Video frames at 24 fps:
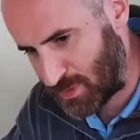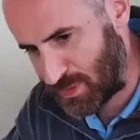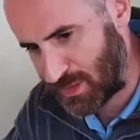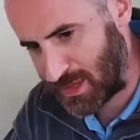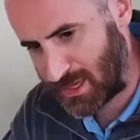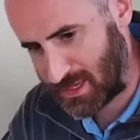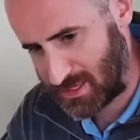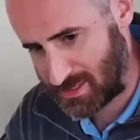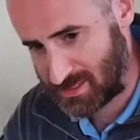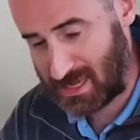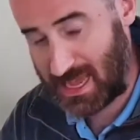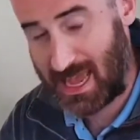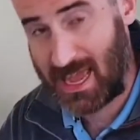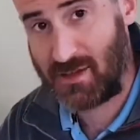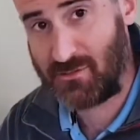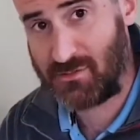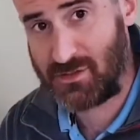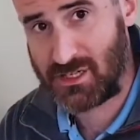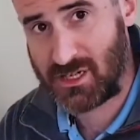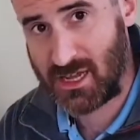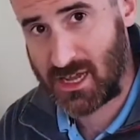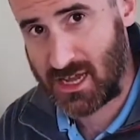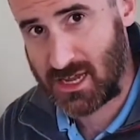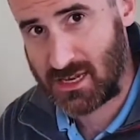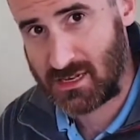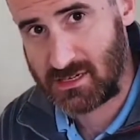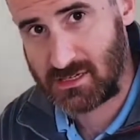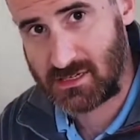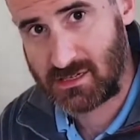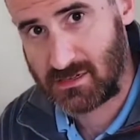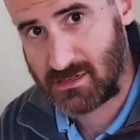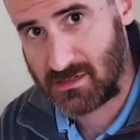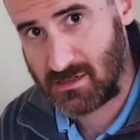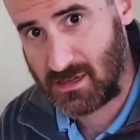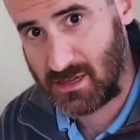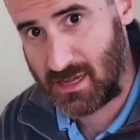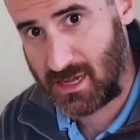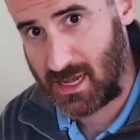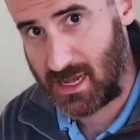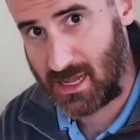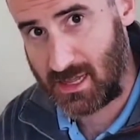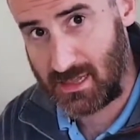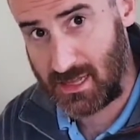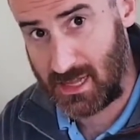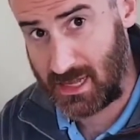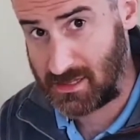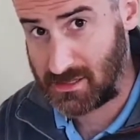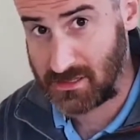things have changed,
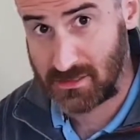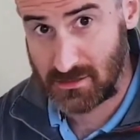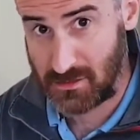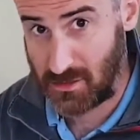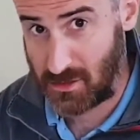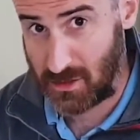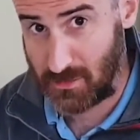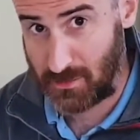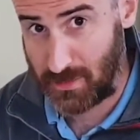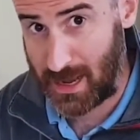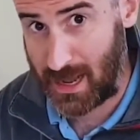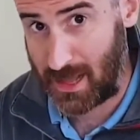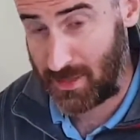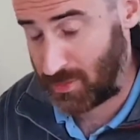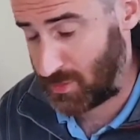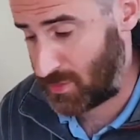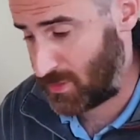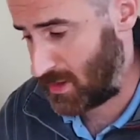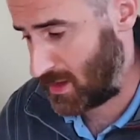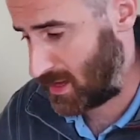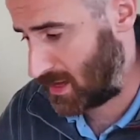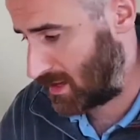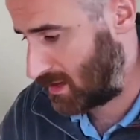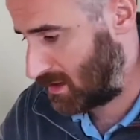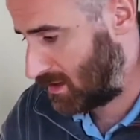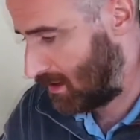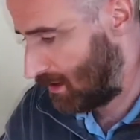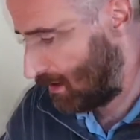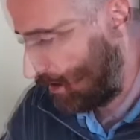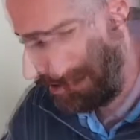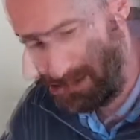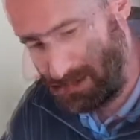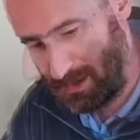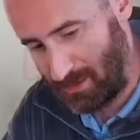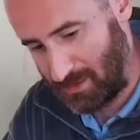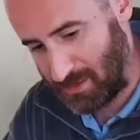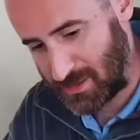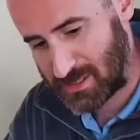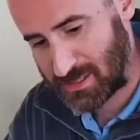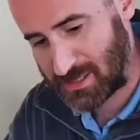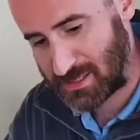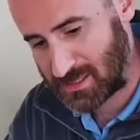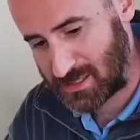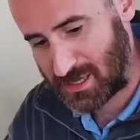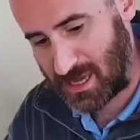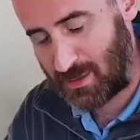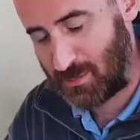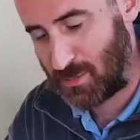and that's not a bad thing. This
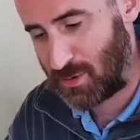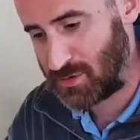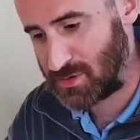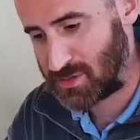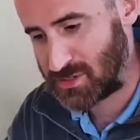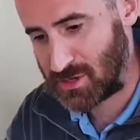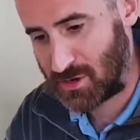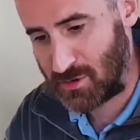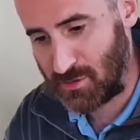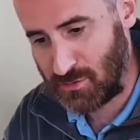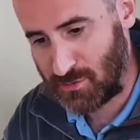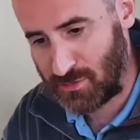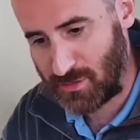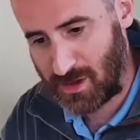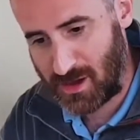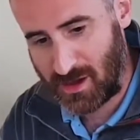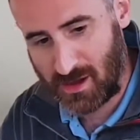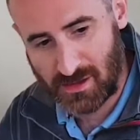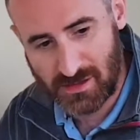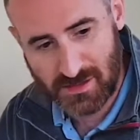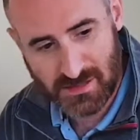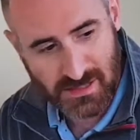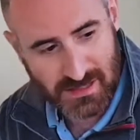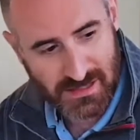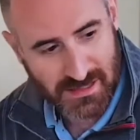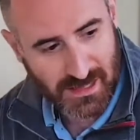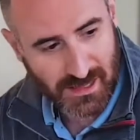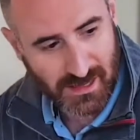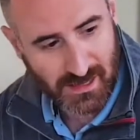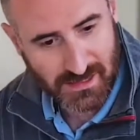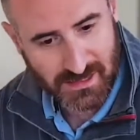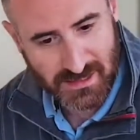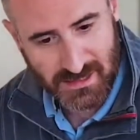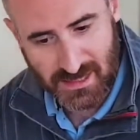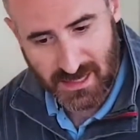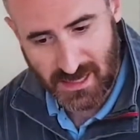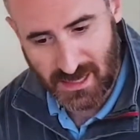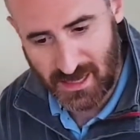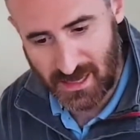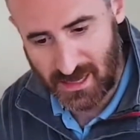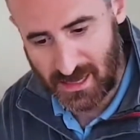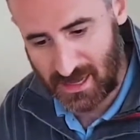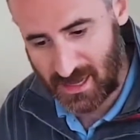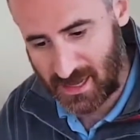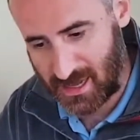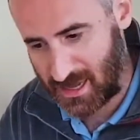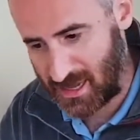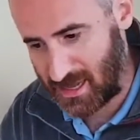has come on so far since last
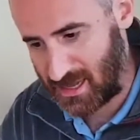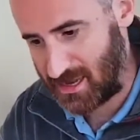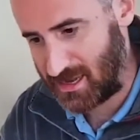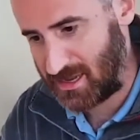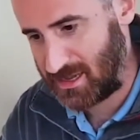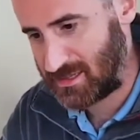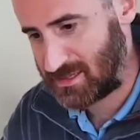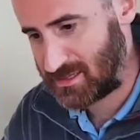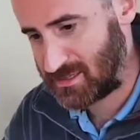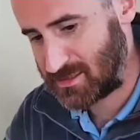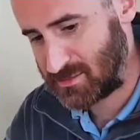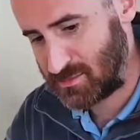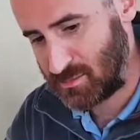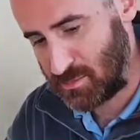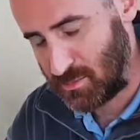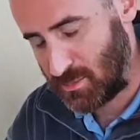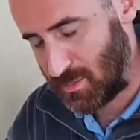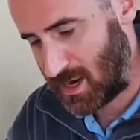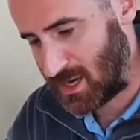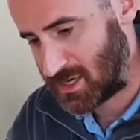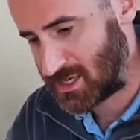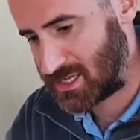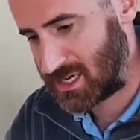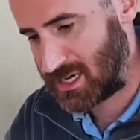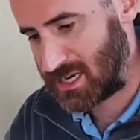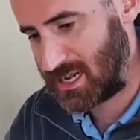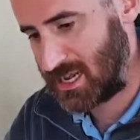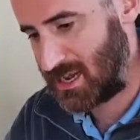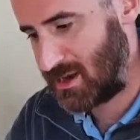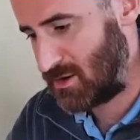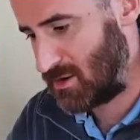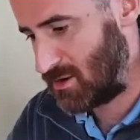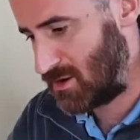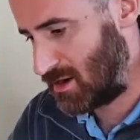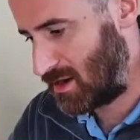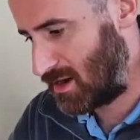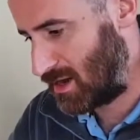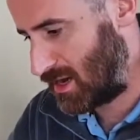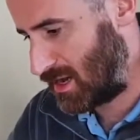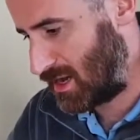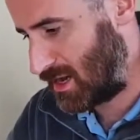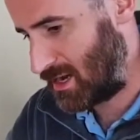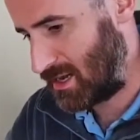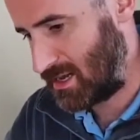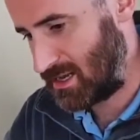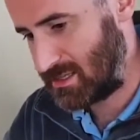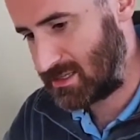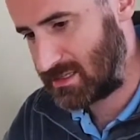year, and it's much clearer.
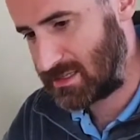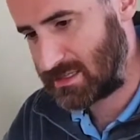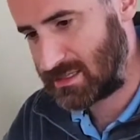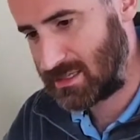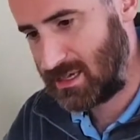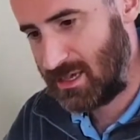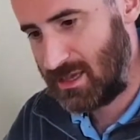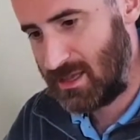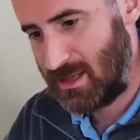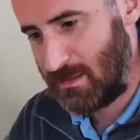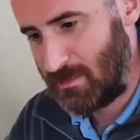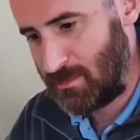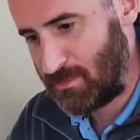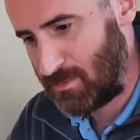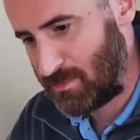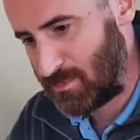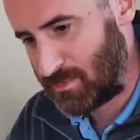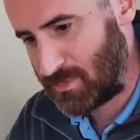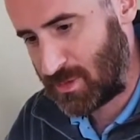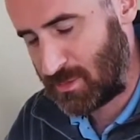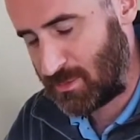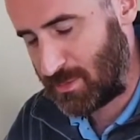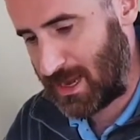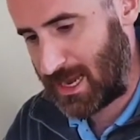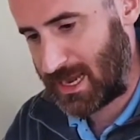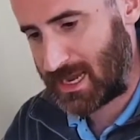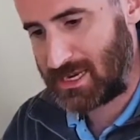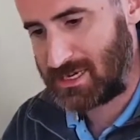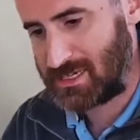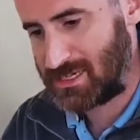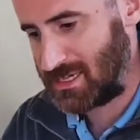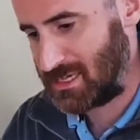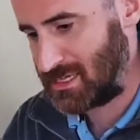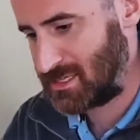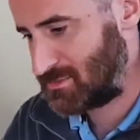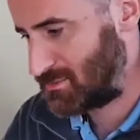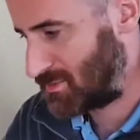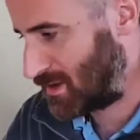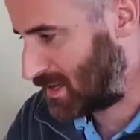The packaging is